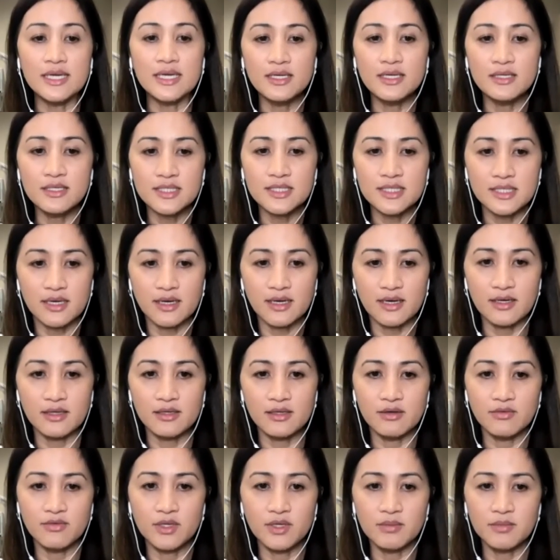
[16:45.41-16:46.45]
inside
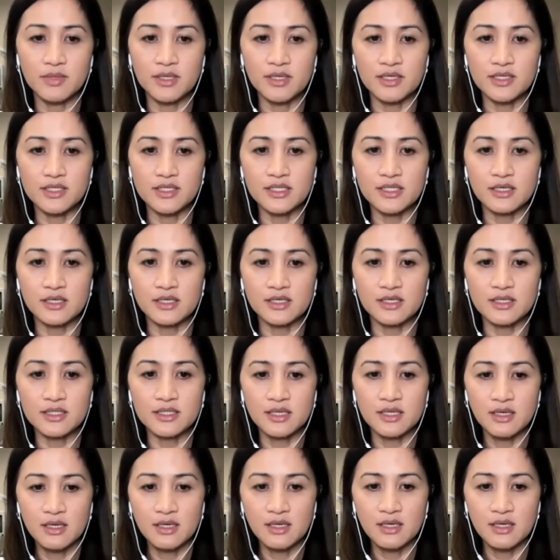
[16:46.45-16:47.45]
of the meniscus,